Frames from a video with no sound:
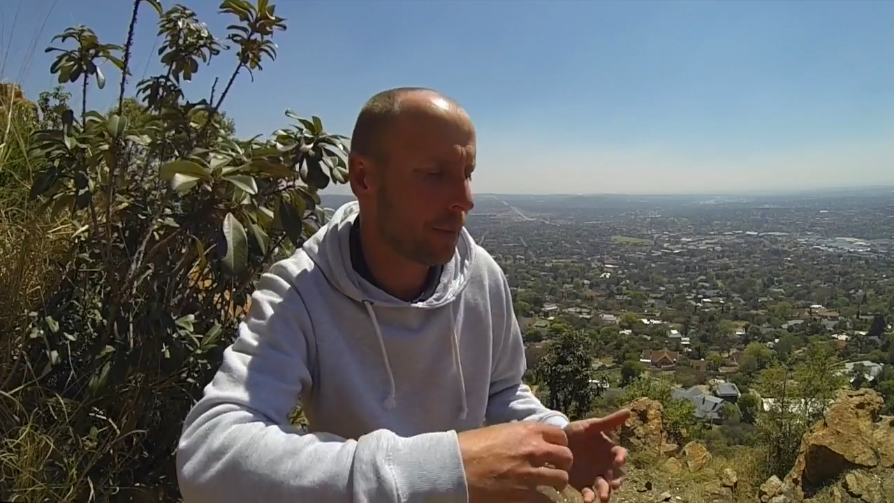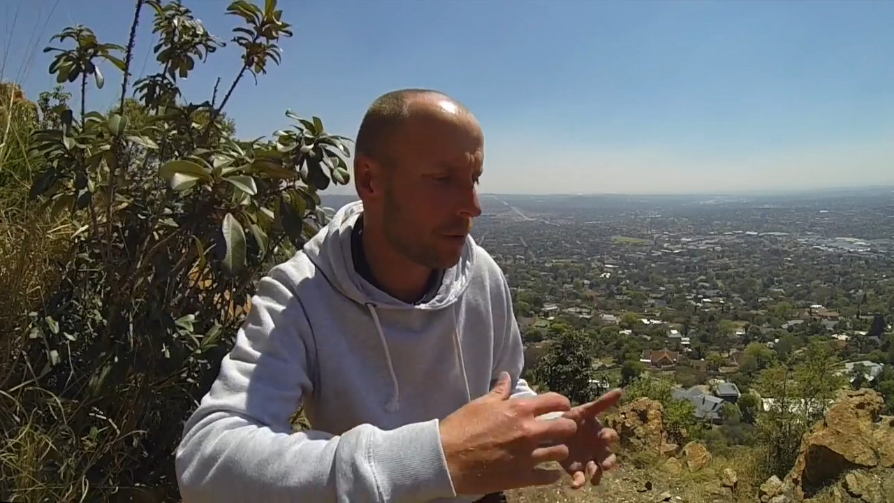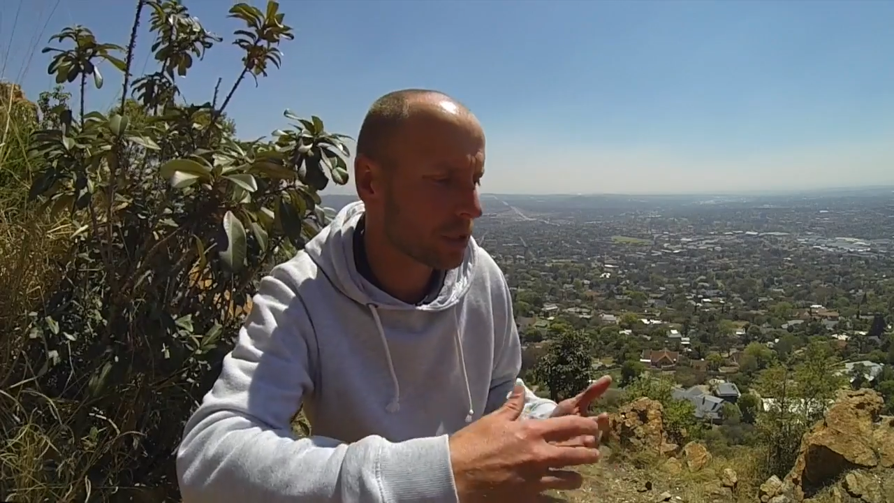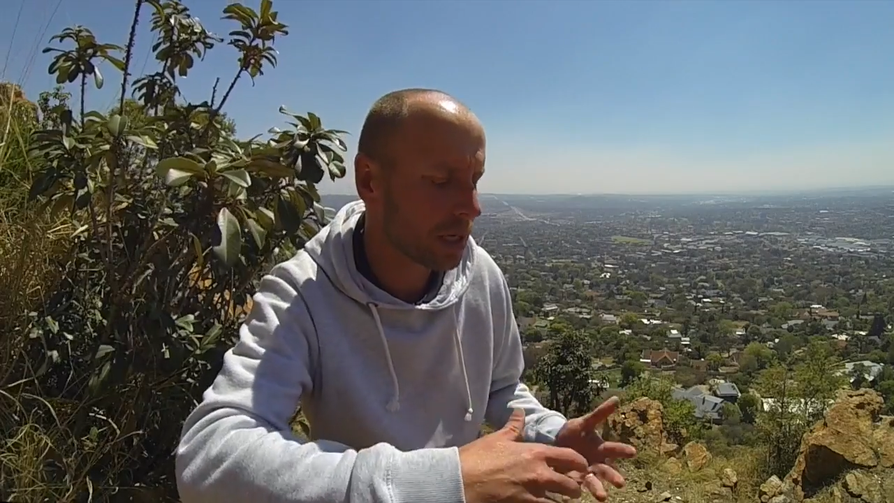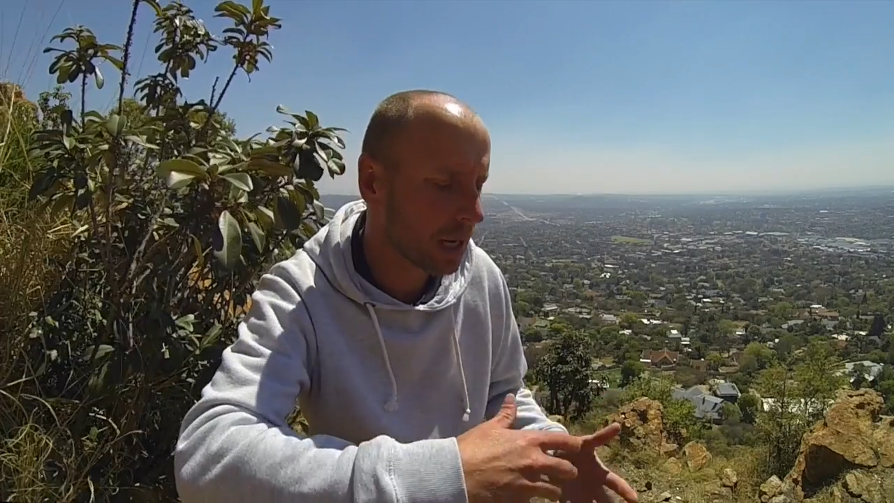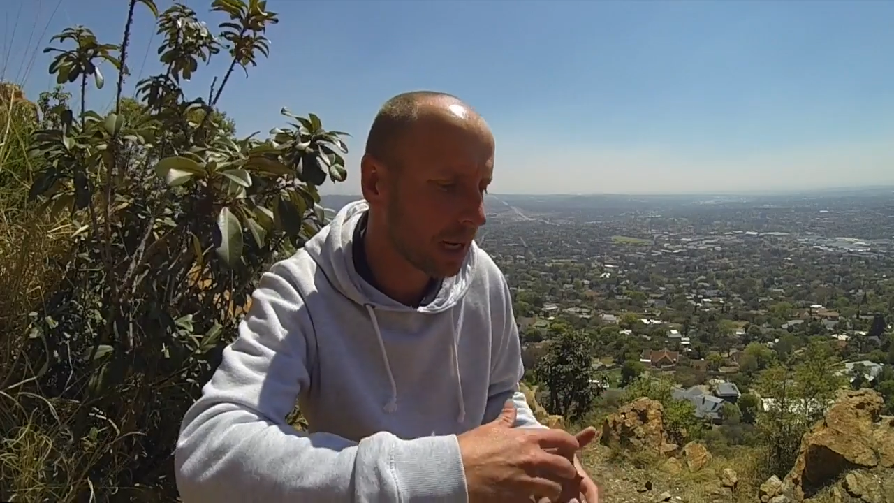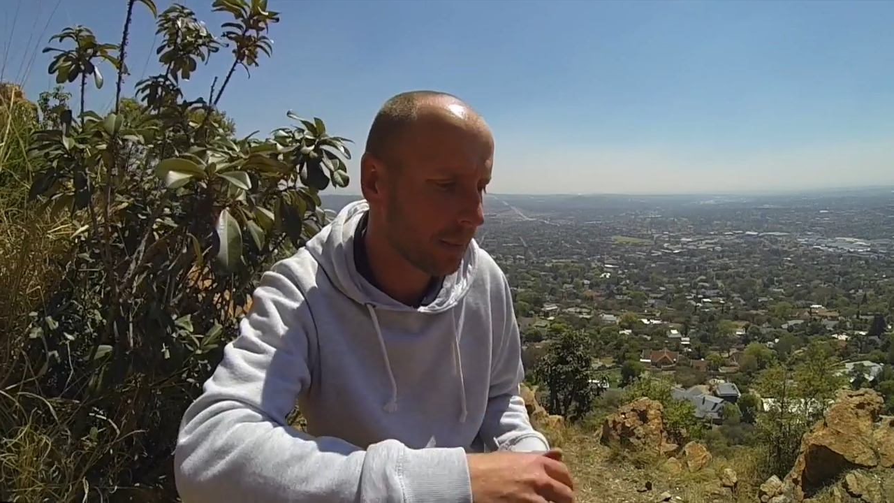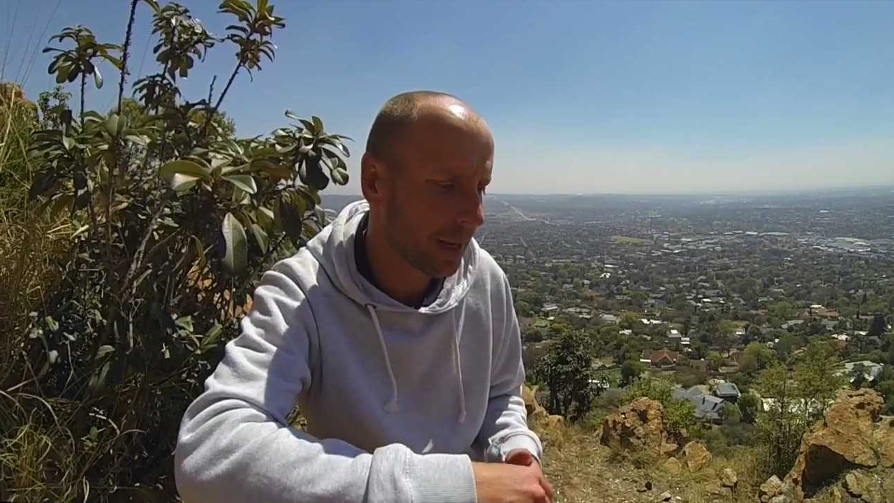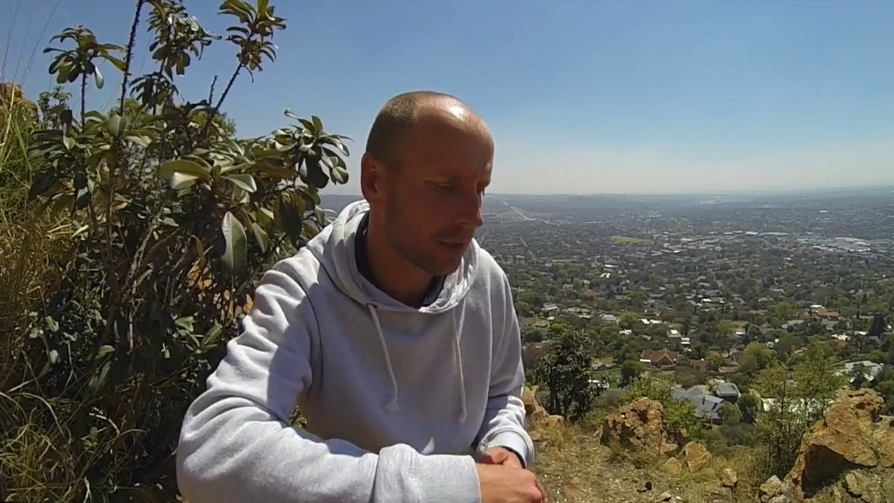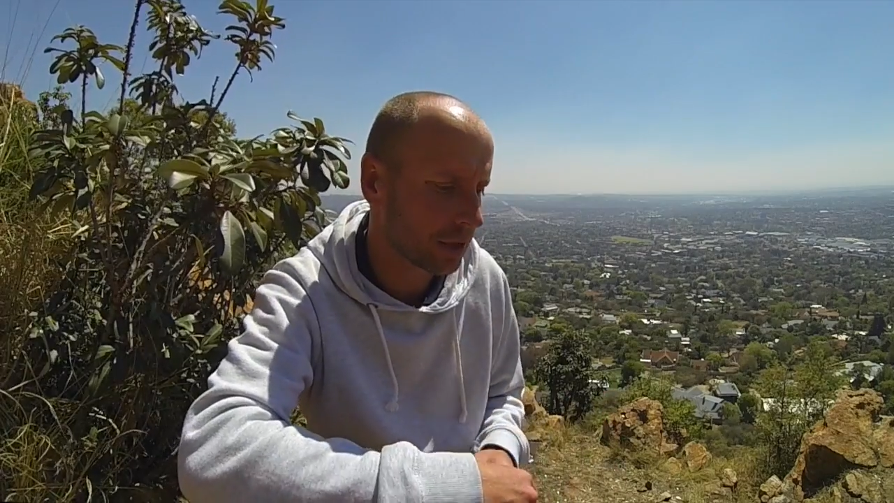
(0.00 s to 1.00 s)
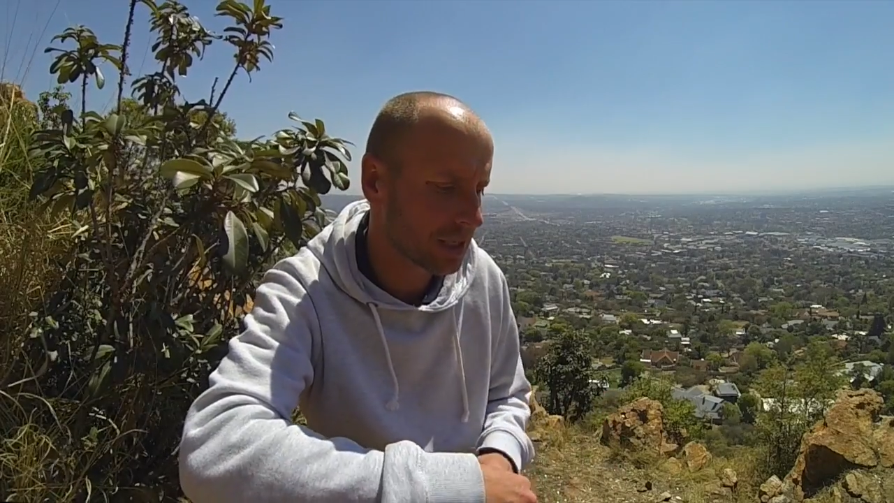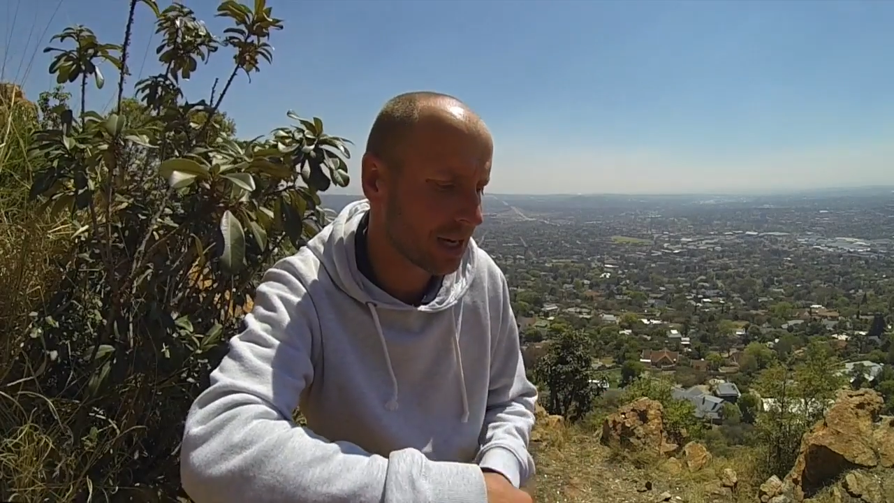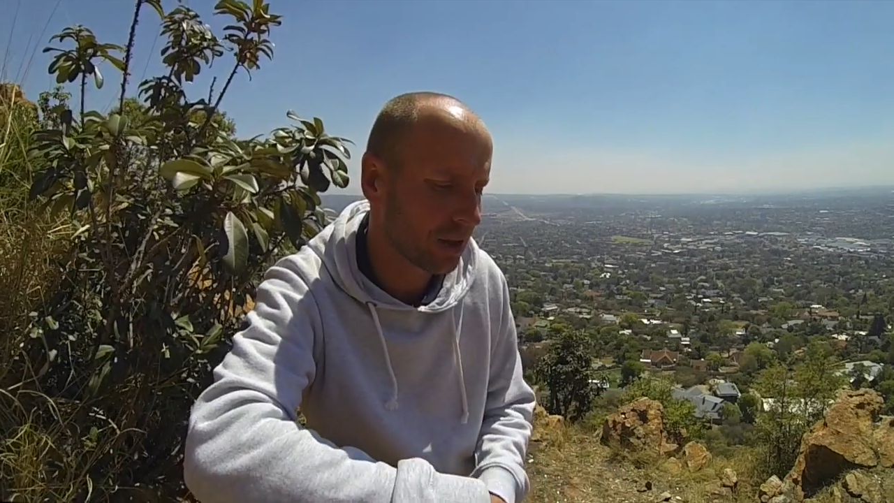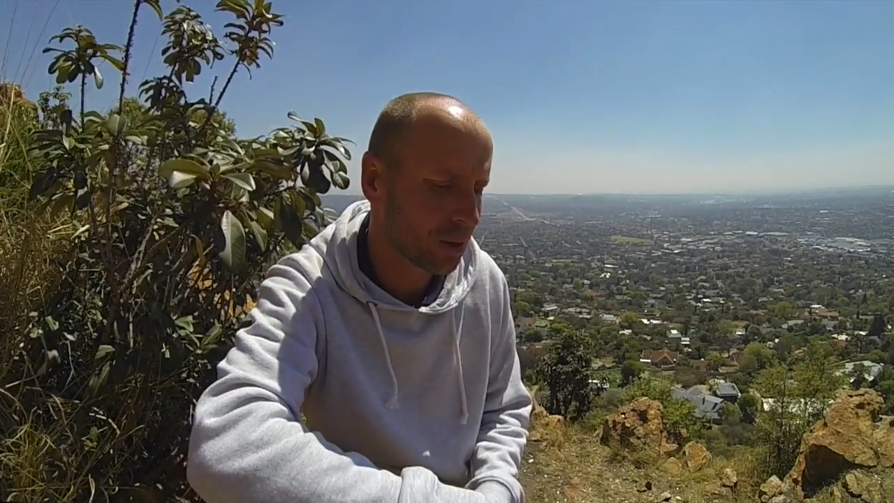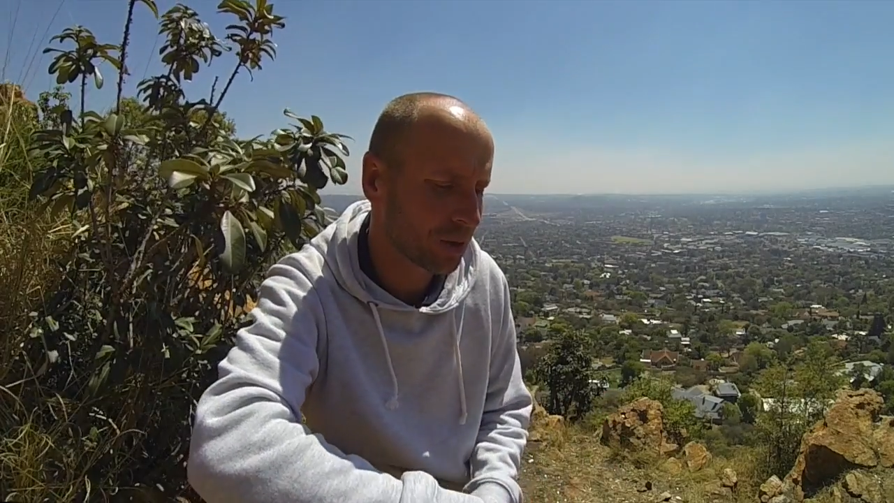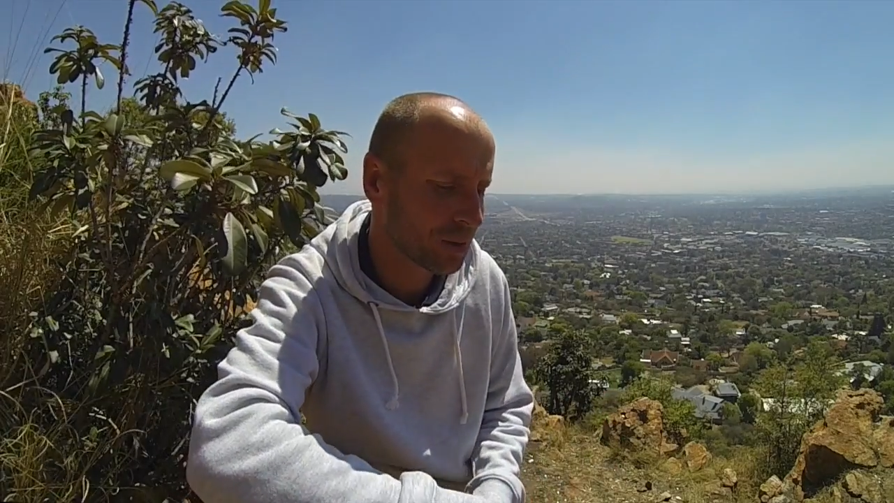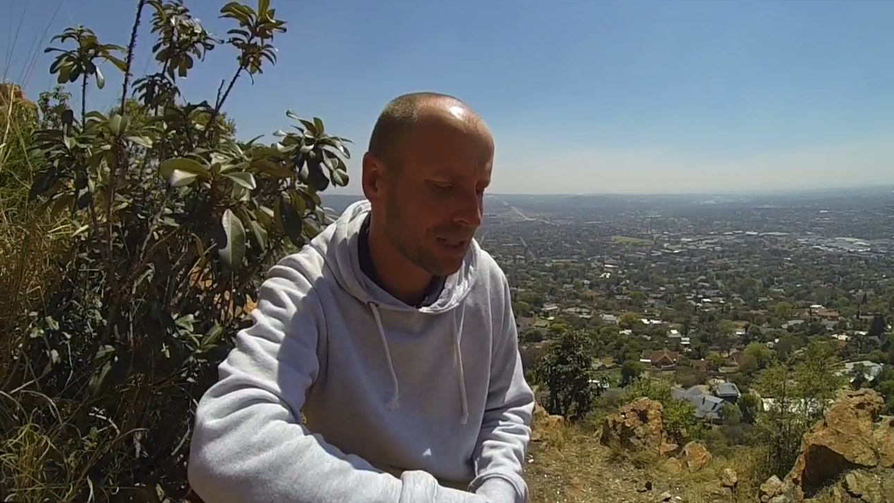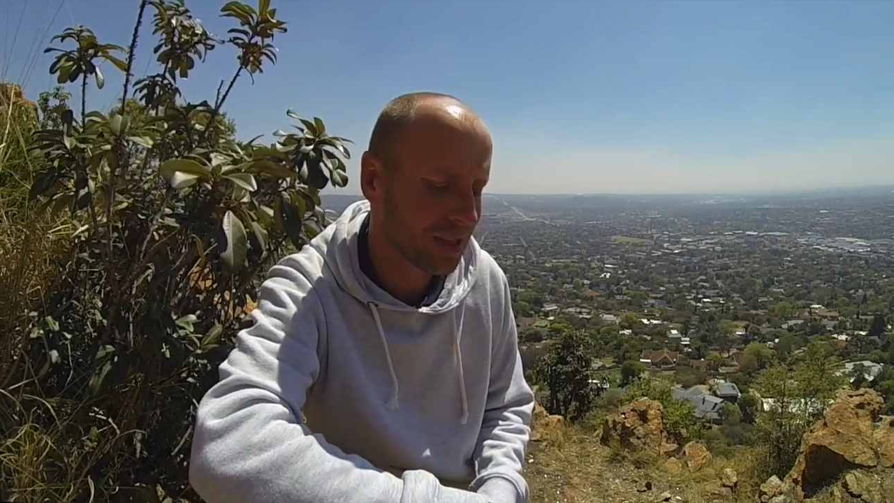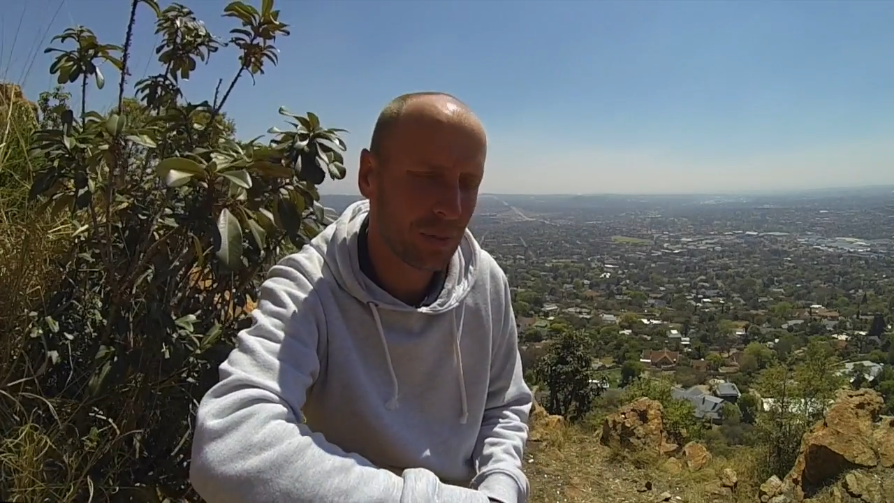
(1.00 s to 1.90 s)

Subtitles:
I was thinking about this, and I thought to myself,